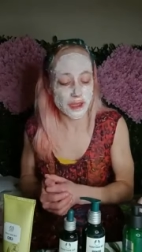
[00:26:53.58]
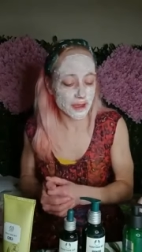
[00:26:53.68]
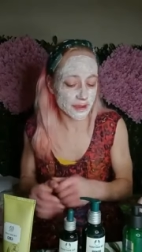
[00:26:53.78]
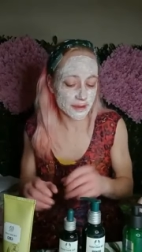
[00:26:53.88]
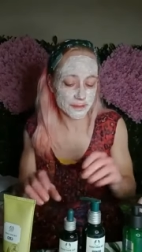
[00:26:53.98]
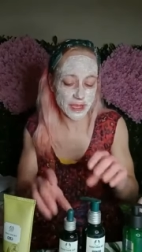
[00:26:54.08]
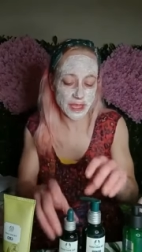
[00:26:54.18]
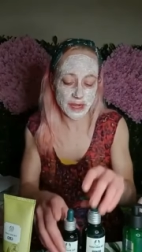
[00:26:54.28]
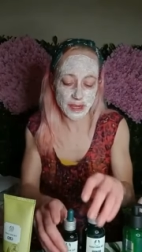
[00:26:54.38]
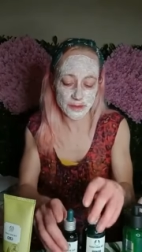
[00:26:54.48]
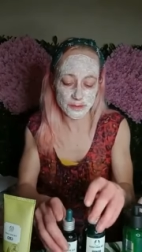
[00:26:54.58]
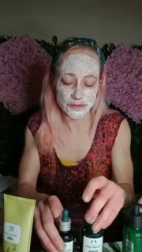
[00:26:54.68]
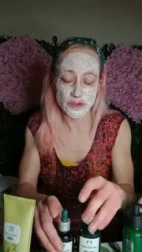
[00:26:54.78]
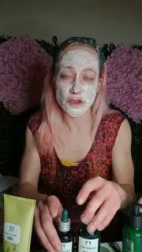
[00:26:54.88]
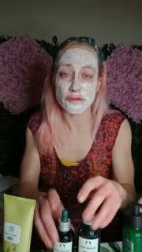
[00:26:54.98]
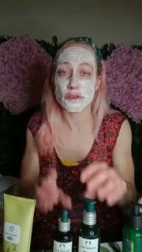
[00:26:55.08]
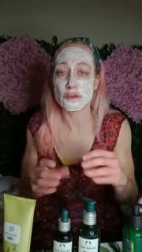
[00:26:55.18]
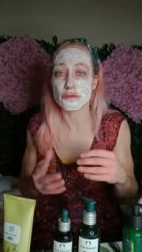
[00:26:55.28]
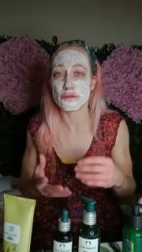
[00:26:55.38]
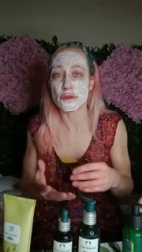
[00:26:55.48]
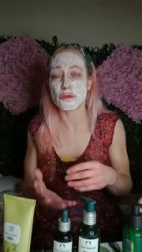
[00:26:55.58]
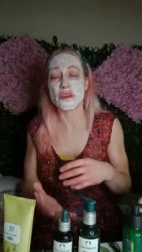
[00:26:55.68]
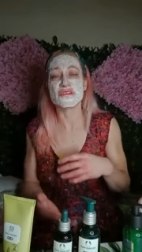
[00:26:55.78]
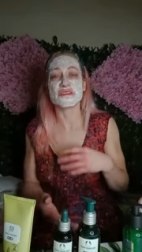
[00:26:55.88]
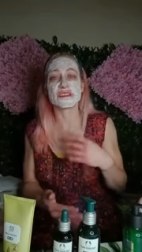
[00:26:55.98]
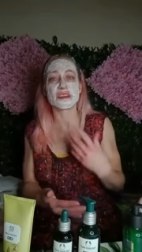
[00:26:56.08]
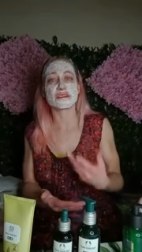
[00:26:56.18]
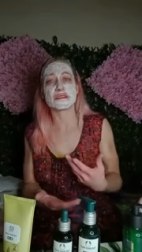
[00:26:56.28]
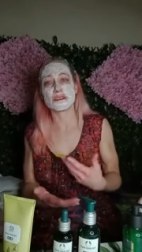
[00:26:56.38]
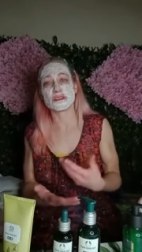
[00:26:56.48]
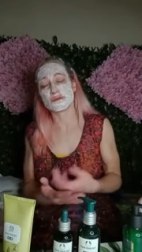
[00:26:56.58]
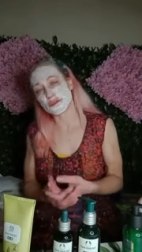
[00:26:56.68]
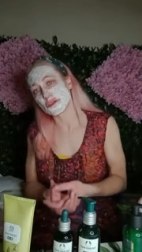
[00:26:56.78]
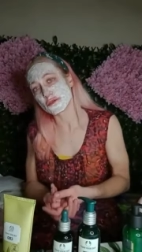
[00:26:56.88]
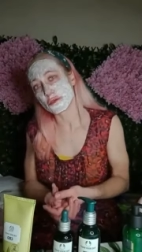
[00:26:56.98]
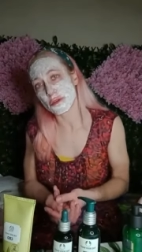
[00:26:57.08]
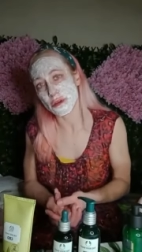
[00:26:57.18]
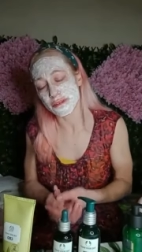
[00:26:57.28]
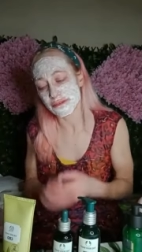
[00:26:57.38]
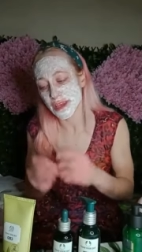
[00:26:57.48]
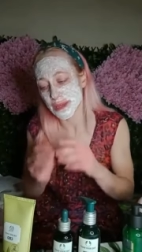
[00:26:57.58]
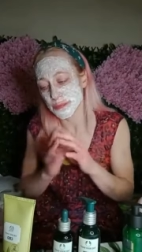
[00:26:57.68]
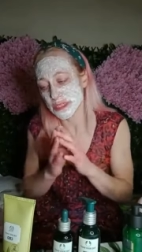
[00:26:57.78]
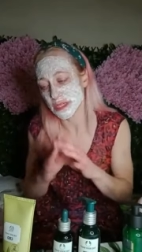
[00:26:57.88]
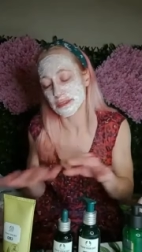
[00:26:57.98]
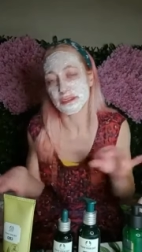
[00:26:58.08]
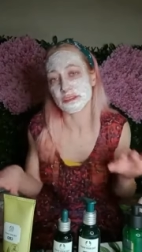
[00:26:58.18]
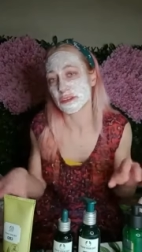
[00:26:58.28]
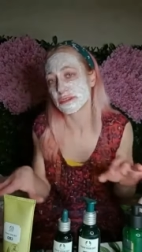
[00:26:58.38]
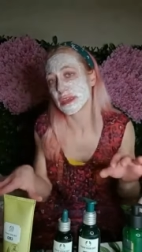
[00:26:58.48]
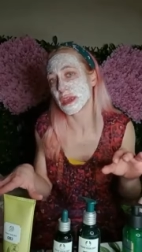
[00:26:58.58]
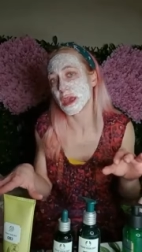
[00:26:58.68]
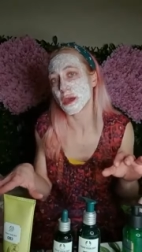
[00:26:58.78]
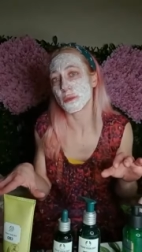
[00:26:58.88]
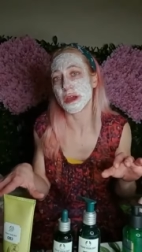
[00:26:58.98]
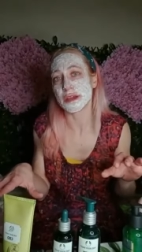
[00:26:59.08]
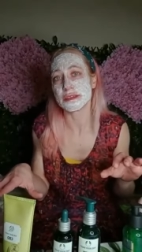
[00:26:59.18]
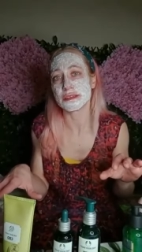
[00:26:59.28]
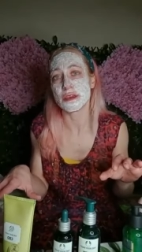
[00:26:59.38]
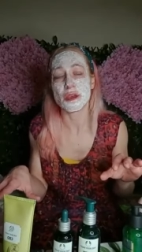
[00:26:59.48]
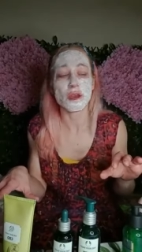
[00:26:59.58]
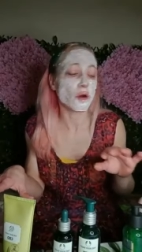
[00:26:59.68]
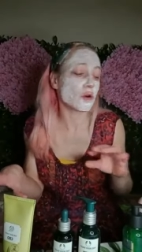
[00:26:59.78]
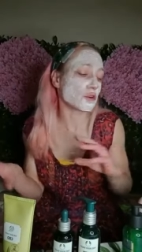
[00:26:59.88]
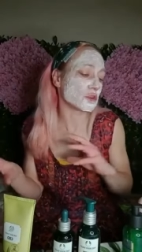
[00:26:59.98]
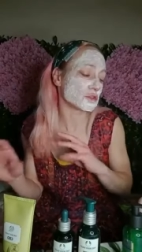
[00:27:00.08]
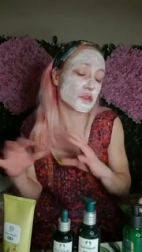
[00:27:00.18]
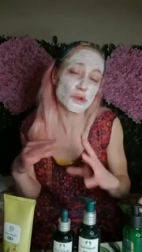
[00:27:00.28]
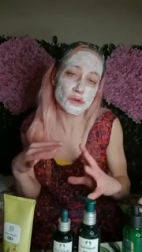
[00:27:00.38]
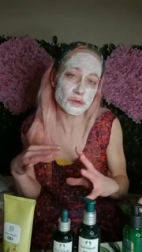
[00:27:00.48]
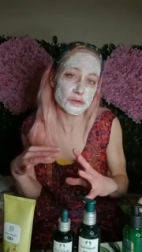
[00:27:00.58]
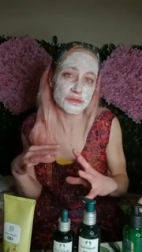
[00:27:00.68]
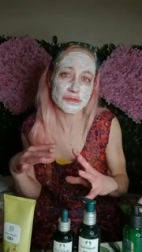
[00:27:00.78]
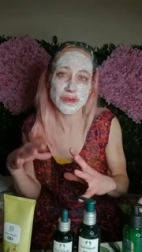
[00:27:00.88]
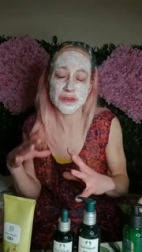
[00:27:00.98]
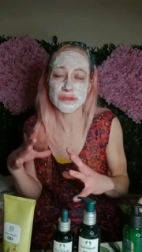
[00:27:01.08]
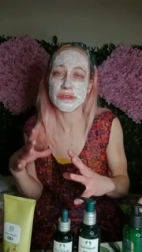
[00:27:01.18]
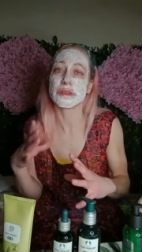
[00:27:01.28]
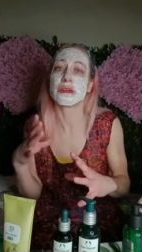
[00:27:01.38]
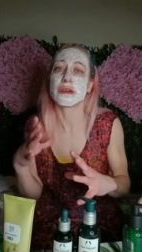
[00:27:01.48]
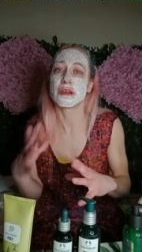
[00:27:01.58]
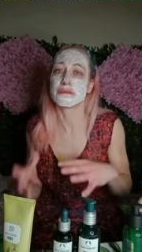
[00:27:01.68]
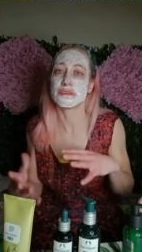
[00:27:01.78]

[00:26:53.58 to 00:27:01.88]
And I will sort of go through if there's anything you're unsure of, in particular sort of skincare wise, or tones or anything like that.